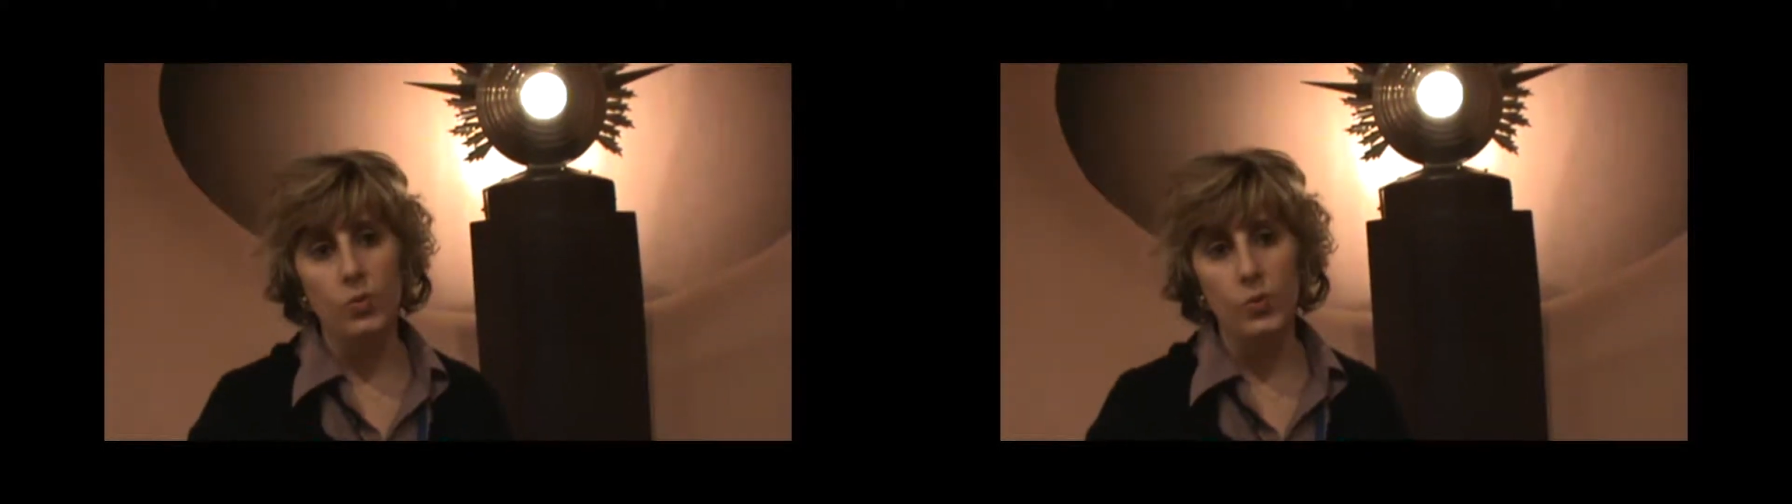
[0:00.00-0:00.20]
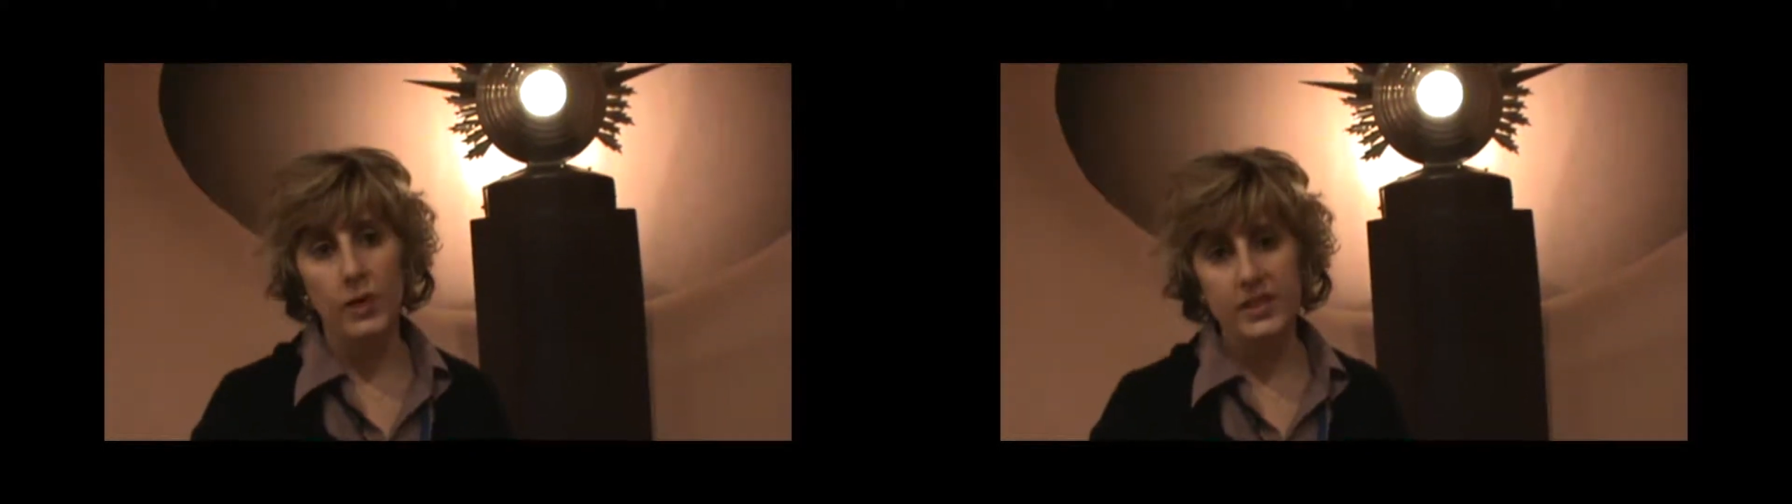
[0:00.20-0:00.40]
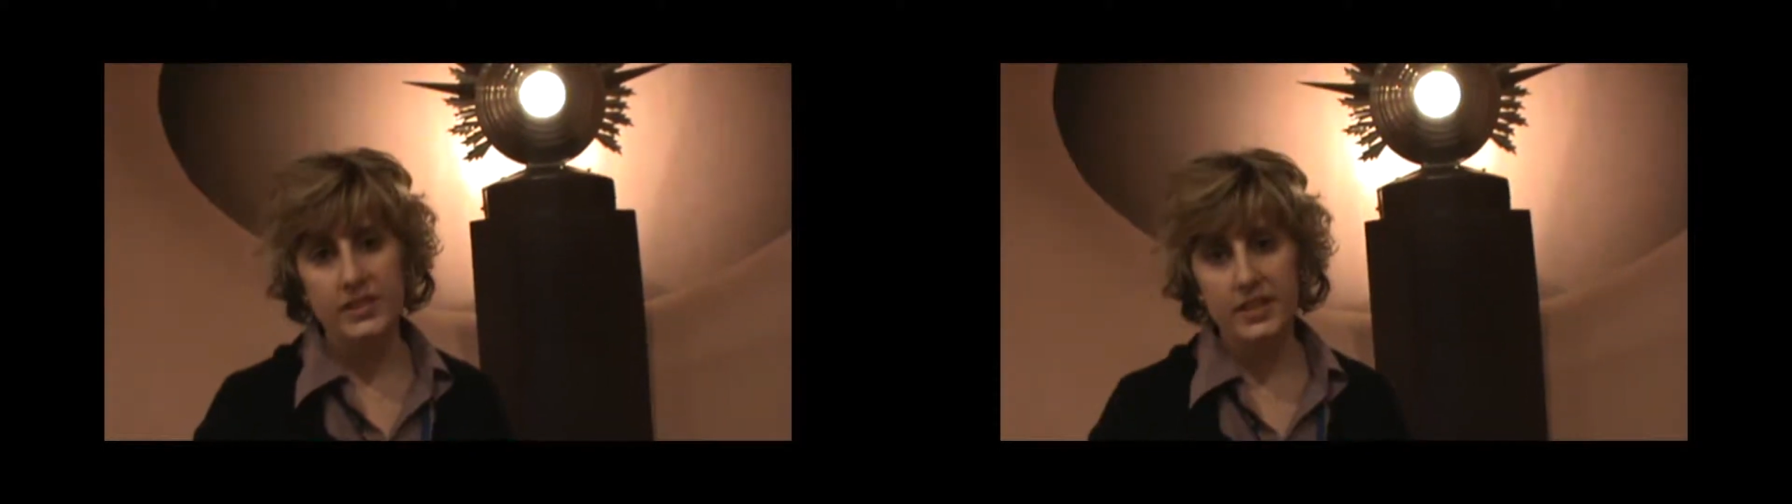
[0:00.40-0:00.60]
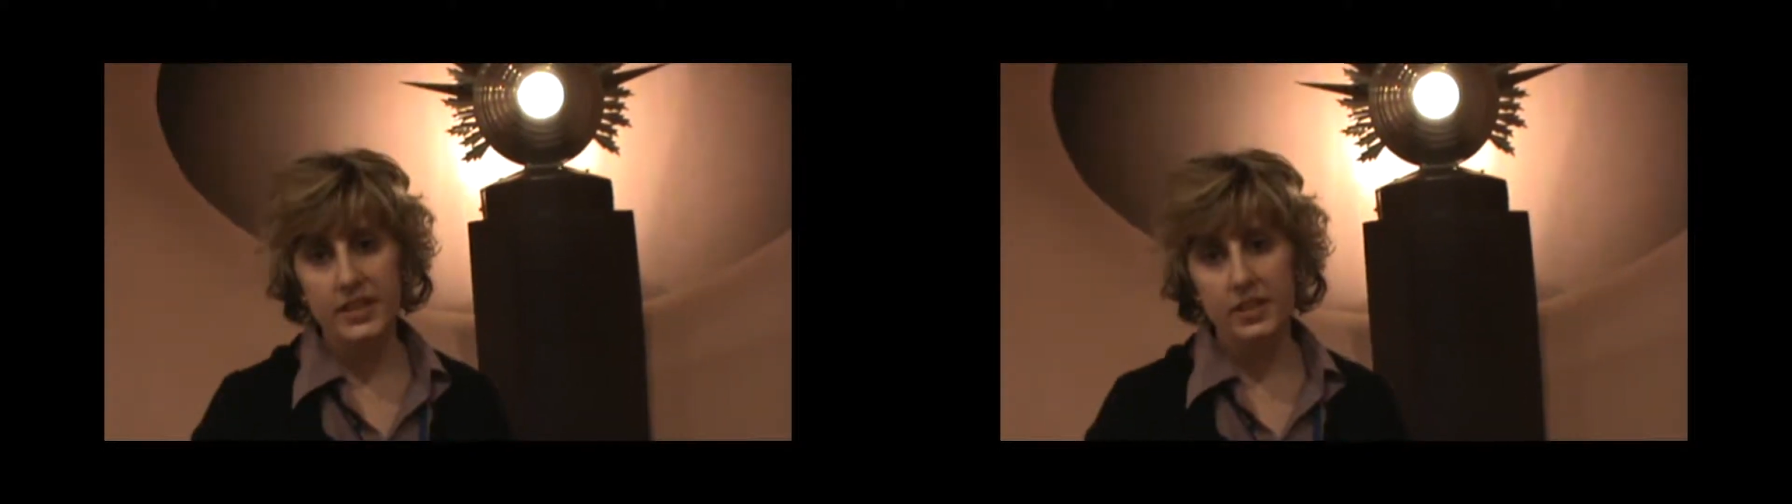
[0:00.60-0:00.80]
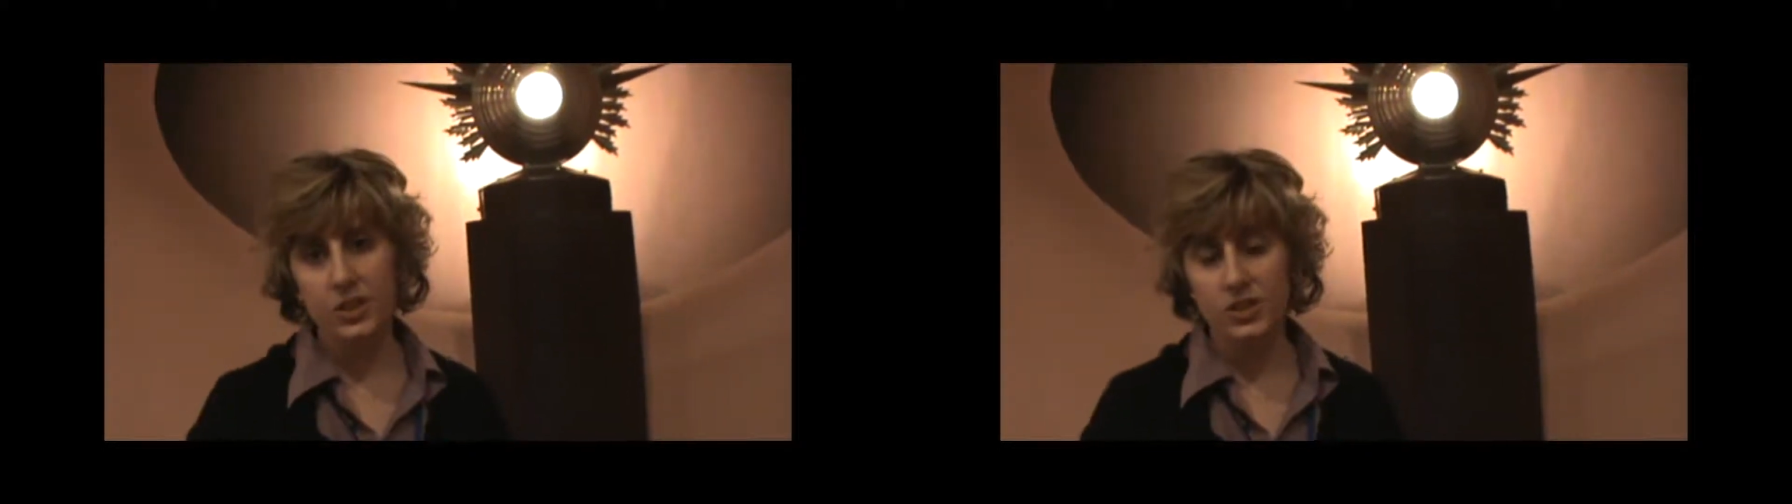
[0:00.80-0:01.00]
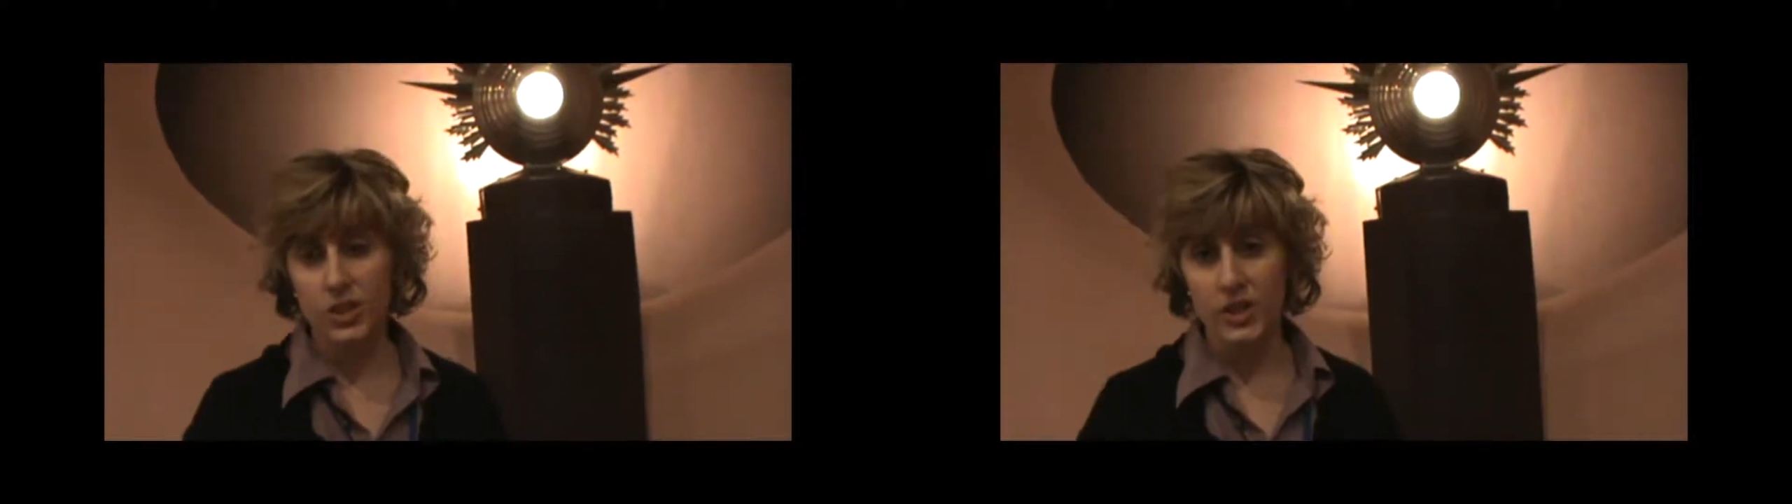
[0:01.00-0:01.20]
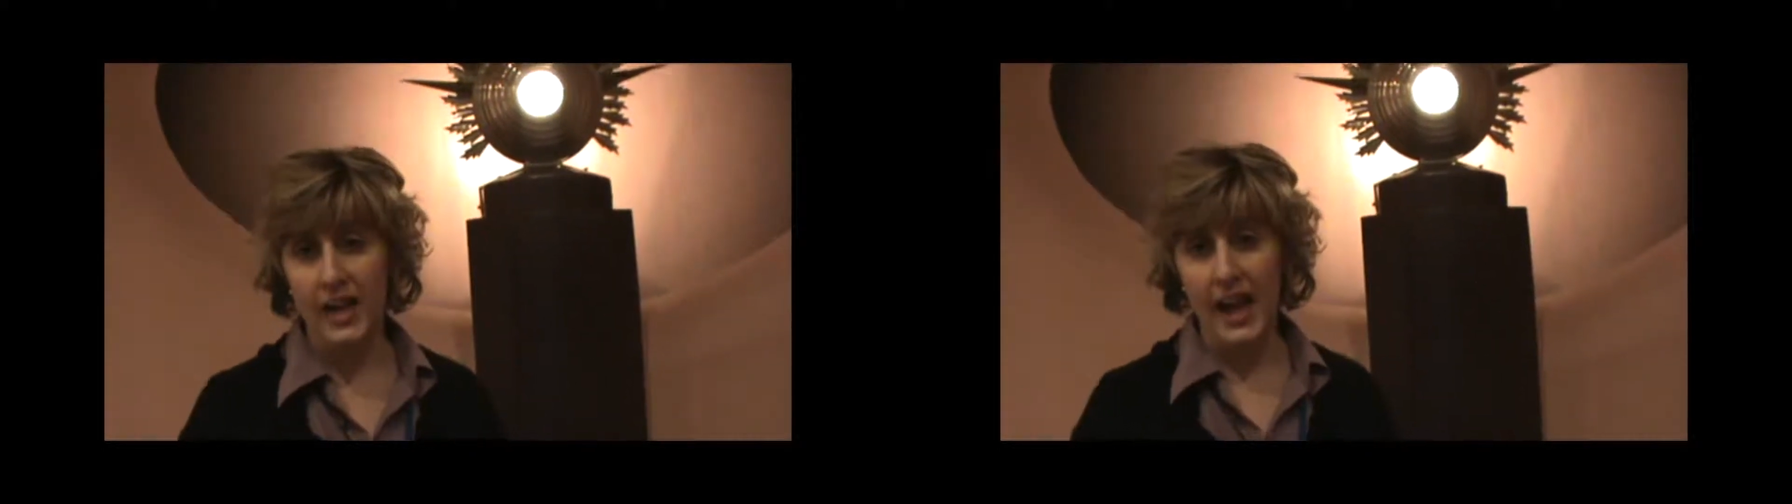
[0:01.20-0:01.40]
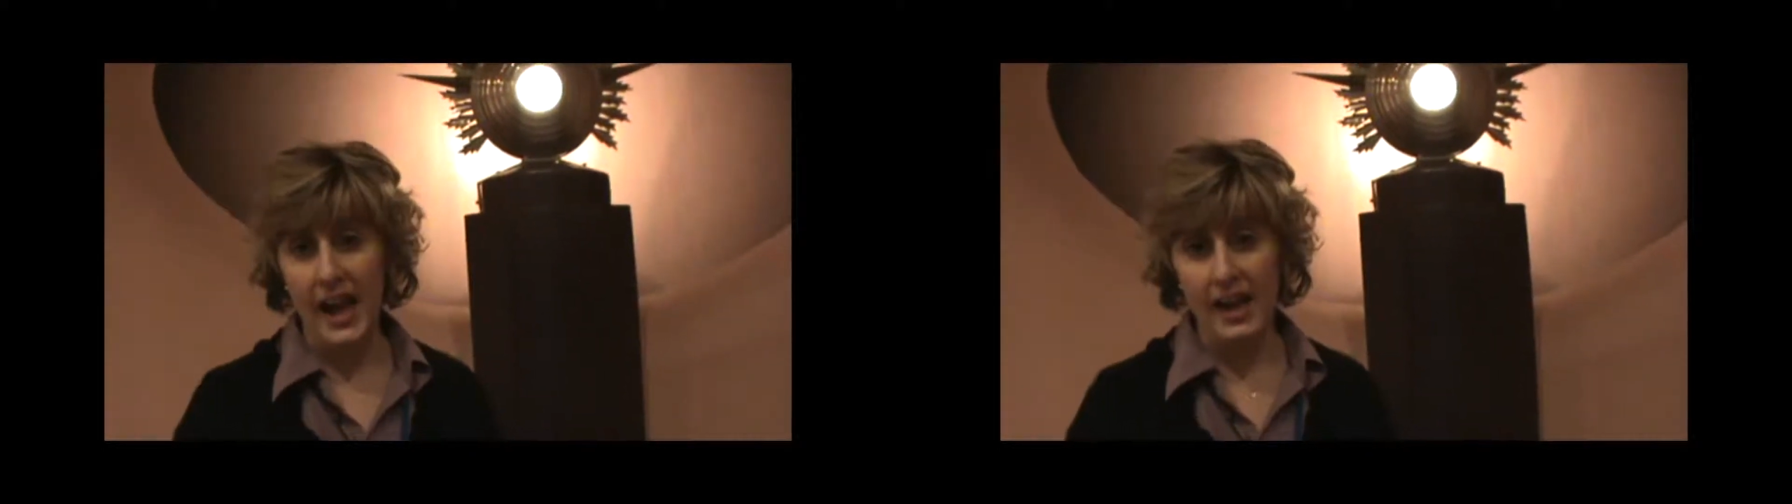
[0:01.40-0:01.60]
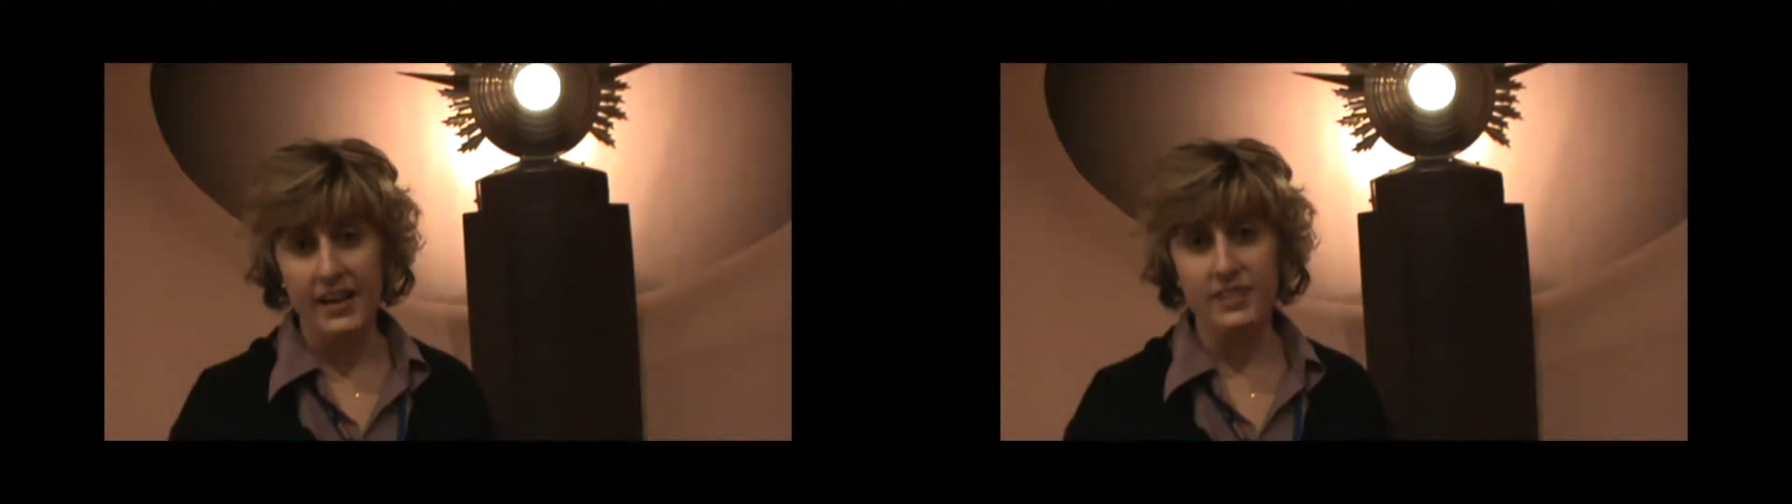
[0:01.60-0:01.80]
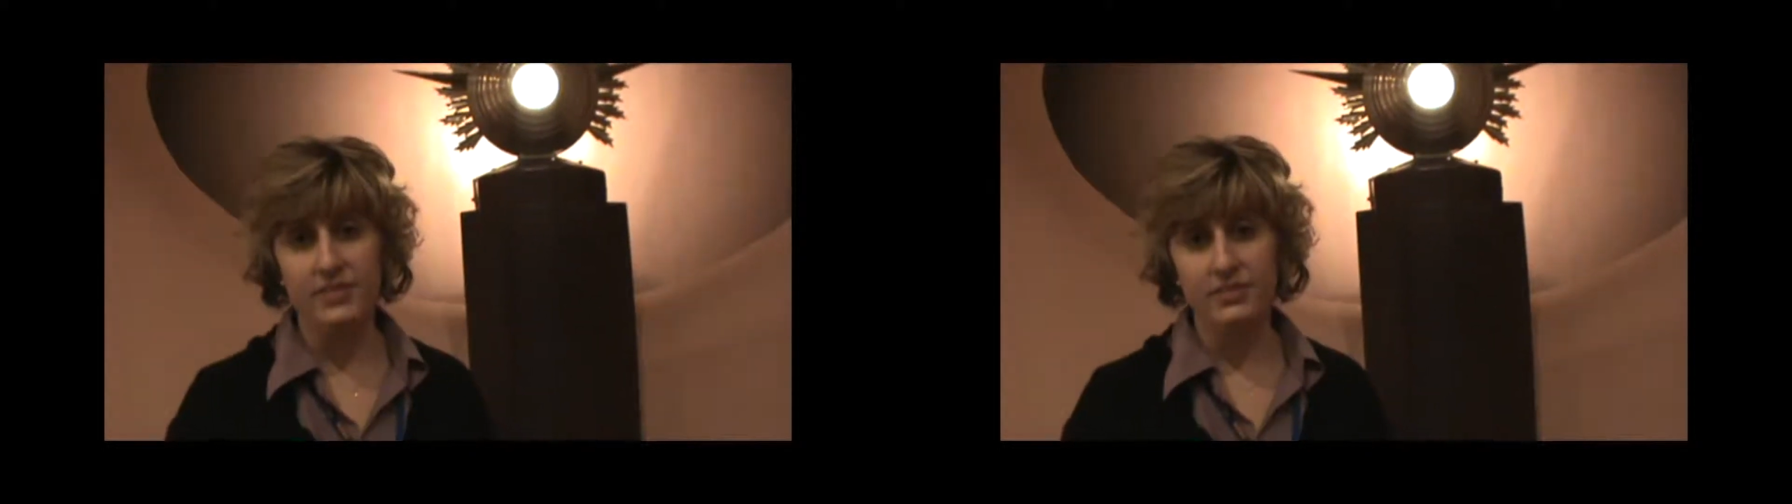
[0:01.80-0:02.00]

we decided to look at